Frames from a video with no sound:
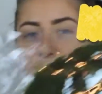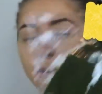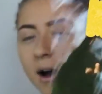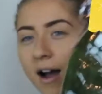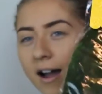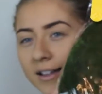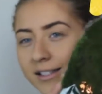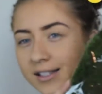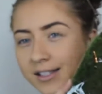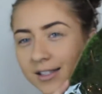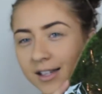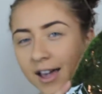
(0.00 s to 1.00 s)

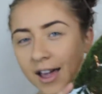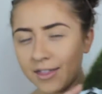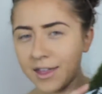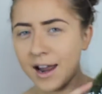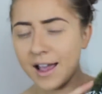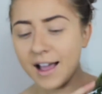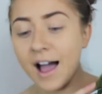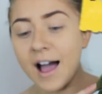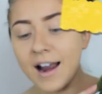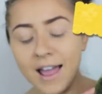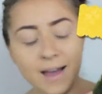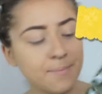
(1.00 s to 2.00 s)
moss that I
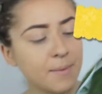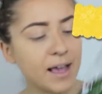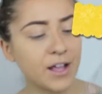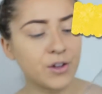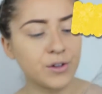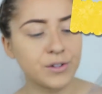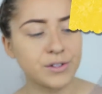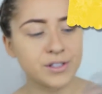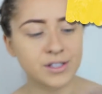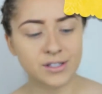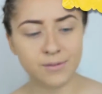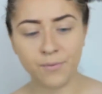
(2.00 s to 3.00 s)
got at
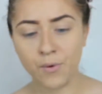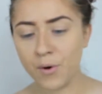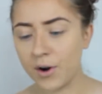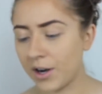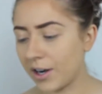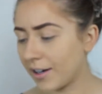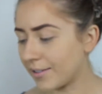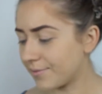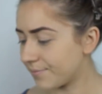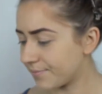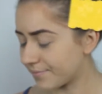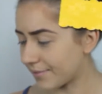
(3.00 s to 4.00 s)
Michael's for,
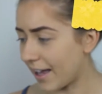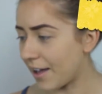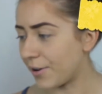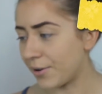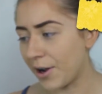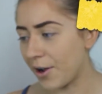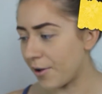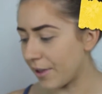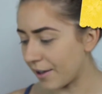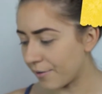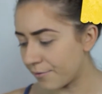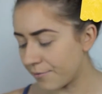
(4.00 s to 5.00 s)
I don't know,
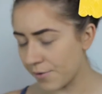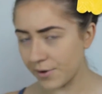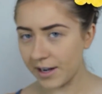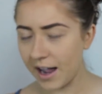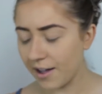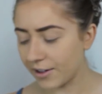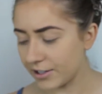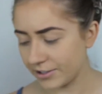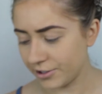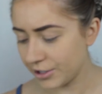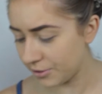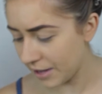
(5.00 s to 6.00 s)
like $4
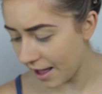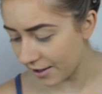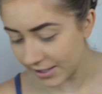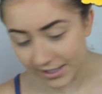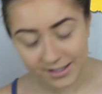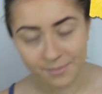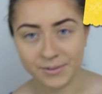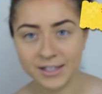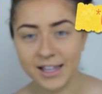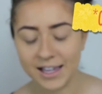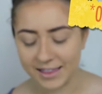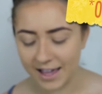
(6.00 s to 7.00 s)
or $2, something
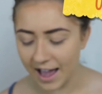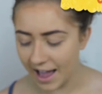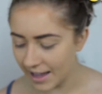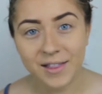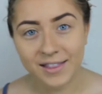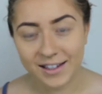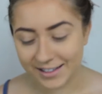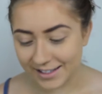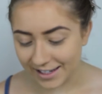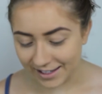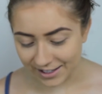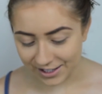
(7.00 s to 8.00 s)
like that. Let's
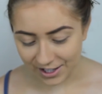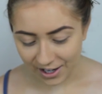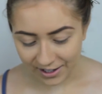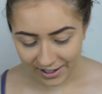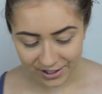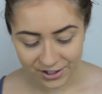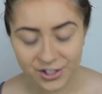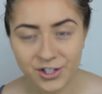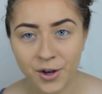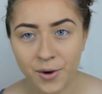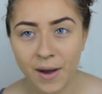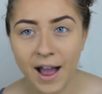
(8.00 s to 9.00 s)
get started.
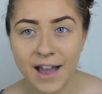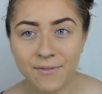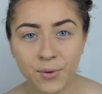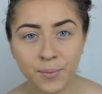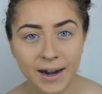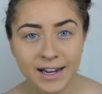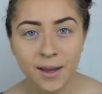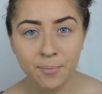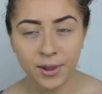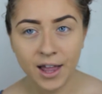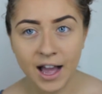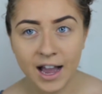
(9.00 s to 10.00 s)
So I've already
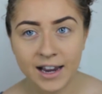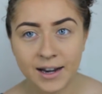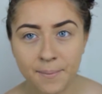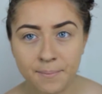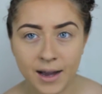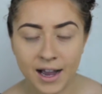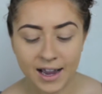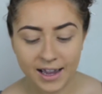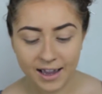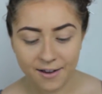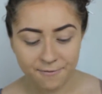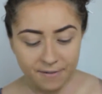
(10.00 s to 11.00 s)
applied
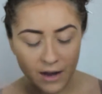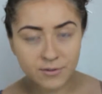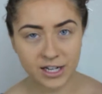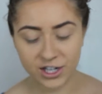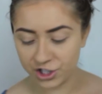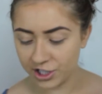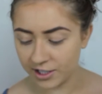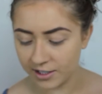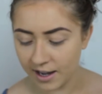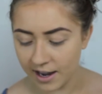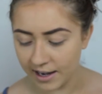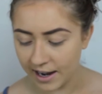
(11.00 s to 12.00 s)
my
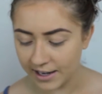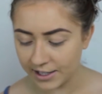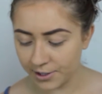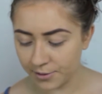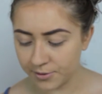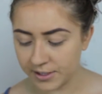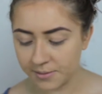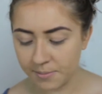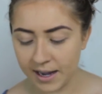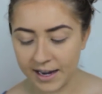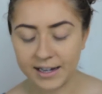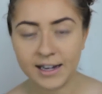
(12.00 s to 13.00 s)
foundation, and I used
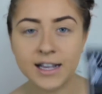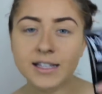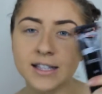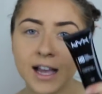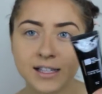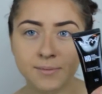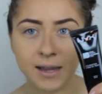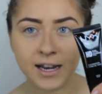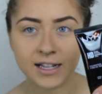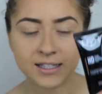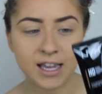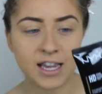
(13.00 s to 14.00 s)
my NYX
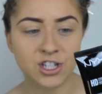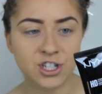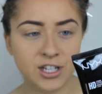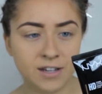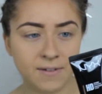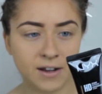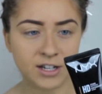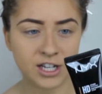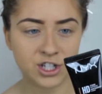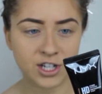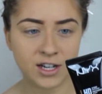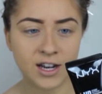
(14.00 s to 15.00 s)
Cosmetics HD
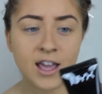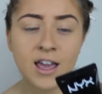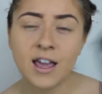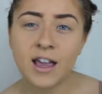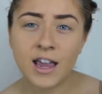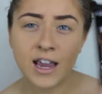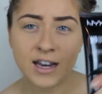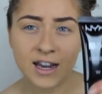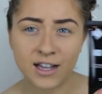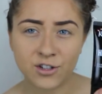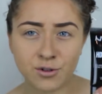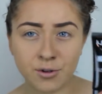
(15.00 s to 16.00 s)
foundation in
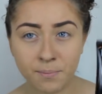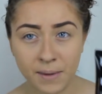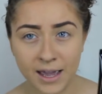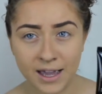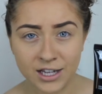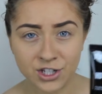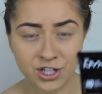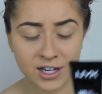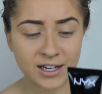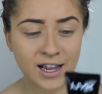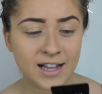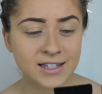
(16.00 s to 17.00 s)
Natural Beige.
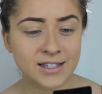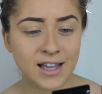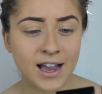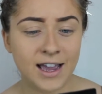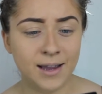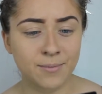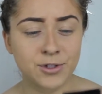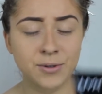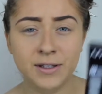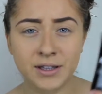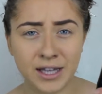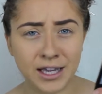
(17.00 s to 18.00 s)
And yes, I am
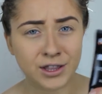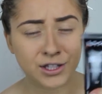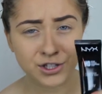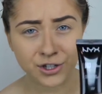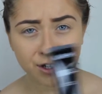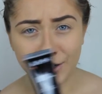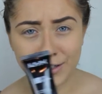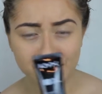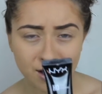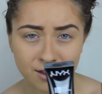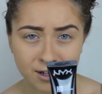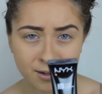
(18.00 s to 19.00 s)
doing like the darkest
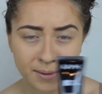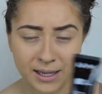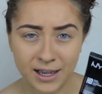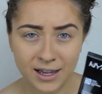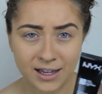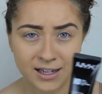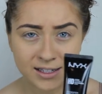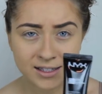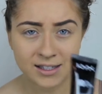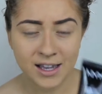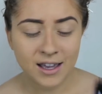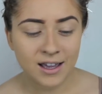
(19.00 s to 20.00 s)
color
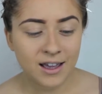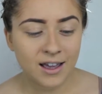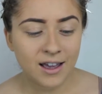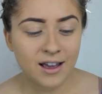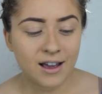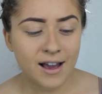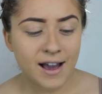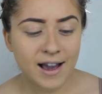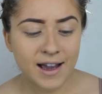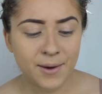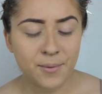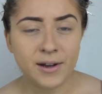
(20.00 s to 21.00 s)
because
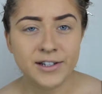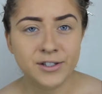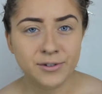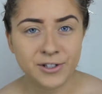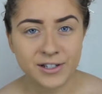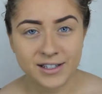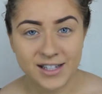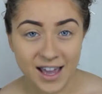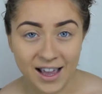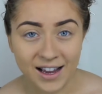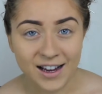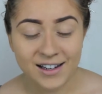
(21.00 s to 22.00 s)
I want to look
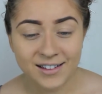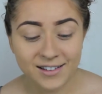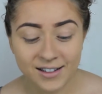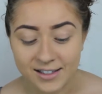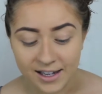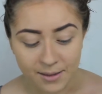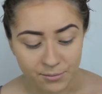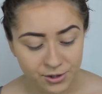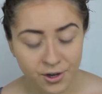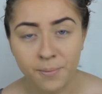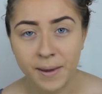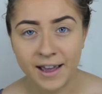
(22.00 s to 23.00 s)
tan because I am
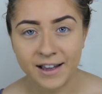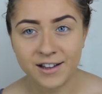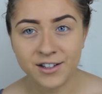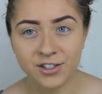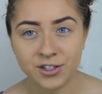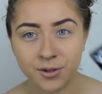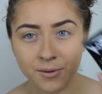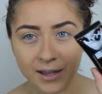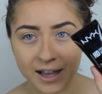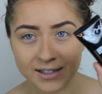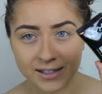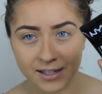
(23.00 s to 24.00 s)
so pale. So
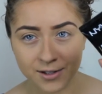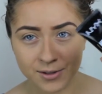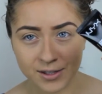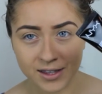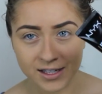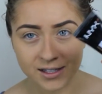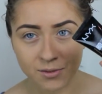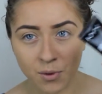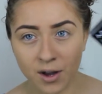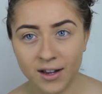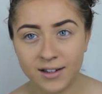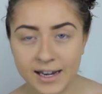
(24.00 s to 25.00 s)
yes, I used this
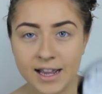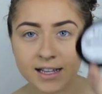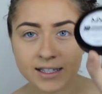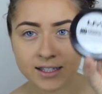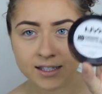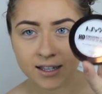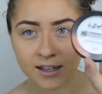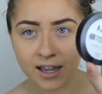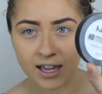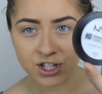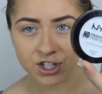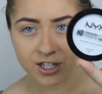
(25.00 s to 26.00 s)
one. NYX
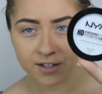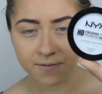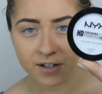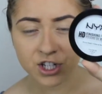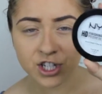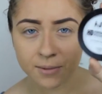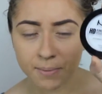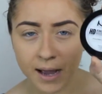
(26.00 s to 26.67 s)
HD Finishing